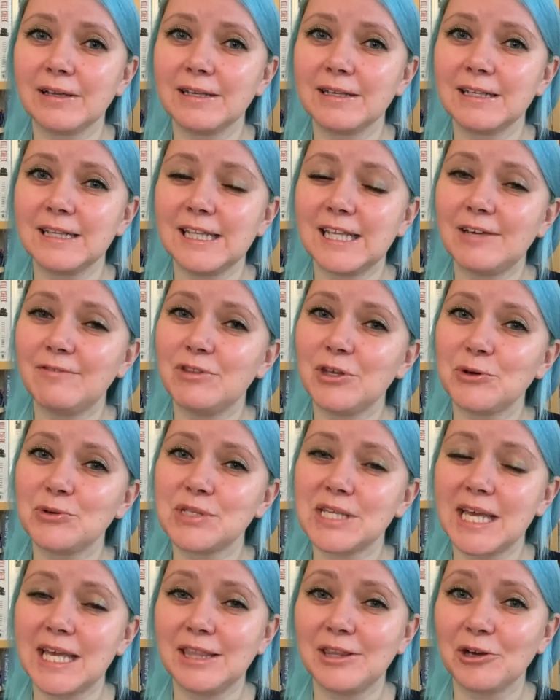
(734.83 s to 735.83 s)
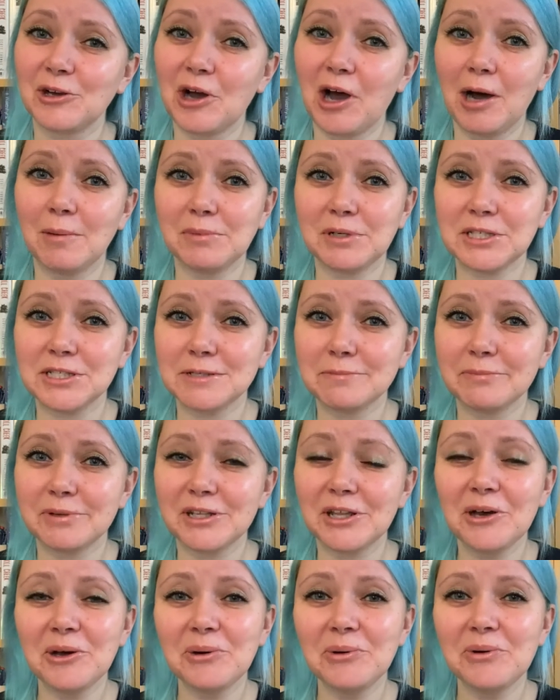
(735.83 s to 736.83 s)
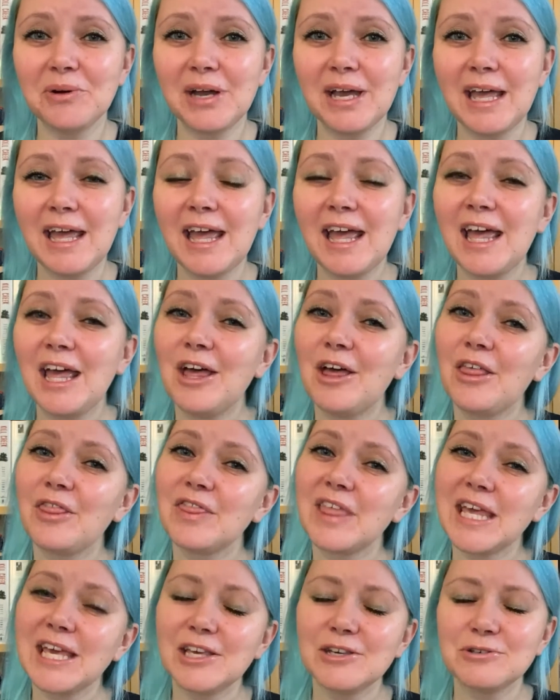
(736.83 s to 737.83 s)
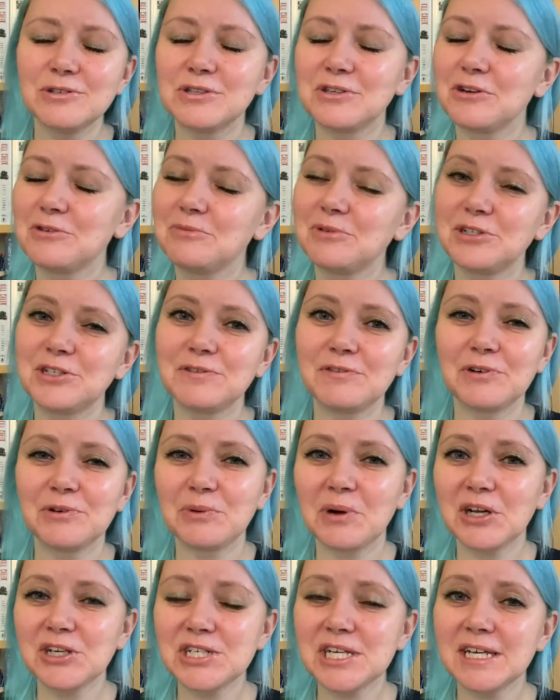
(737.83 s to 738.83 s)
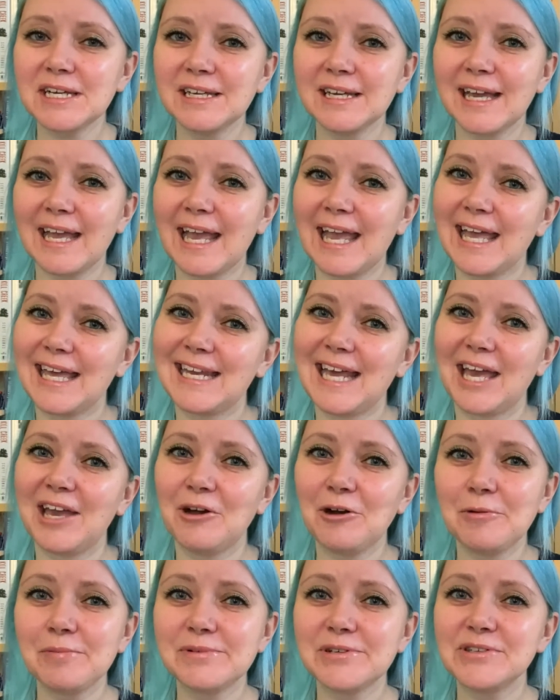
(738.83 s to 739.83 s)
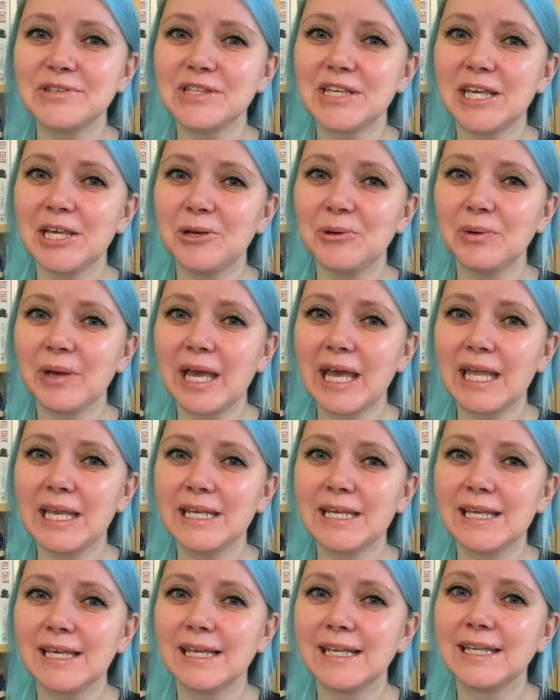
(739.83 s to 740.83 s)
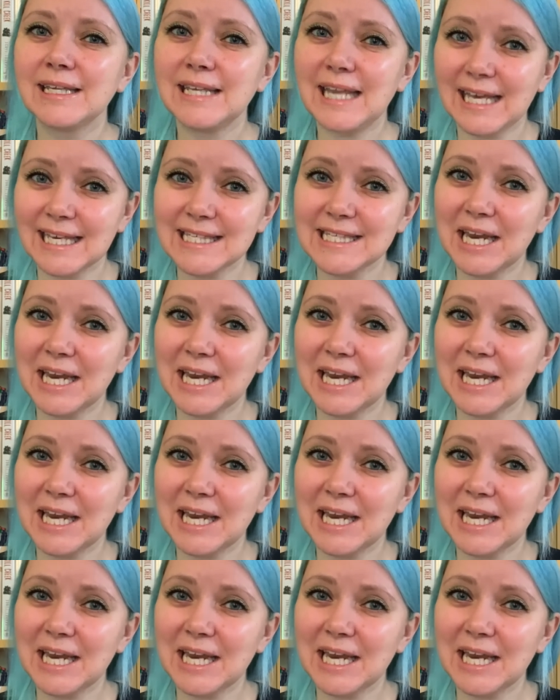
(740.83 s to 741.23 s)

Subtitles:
leave those in the comments below. Thank you so much for watching, and I hope to see you again next